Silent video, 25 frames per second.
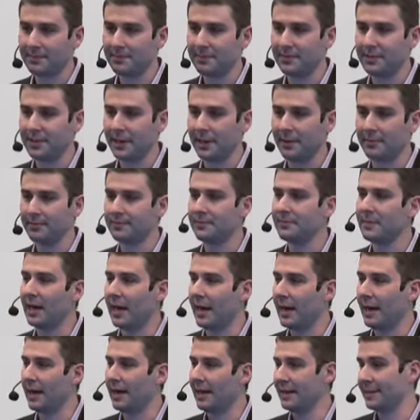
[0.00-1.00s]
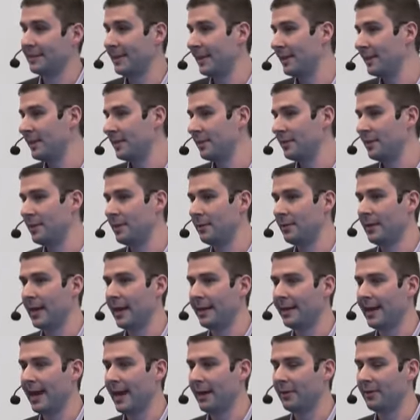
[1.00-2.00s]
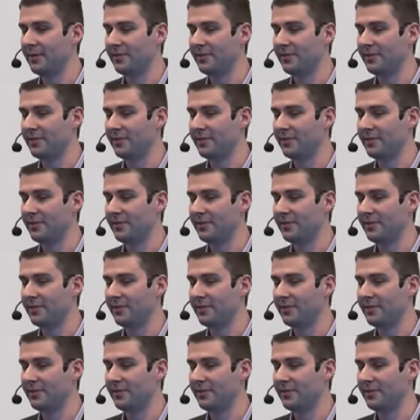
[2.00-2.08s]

So I can take Q&A now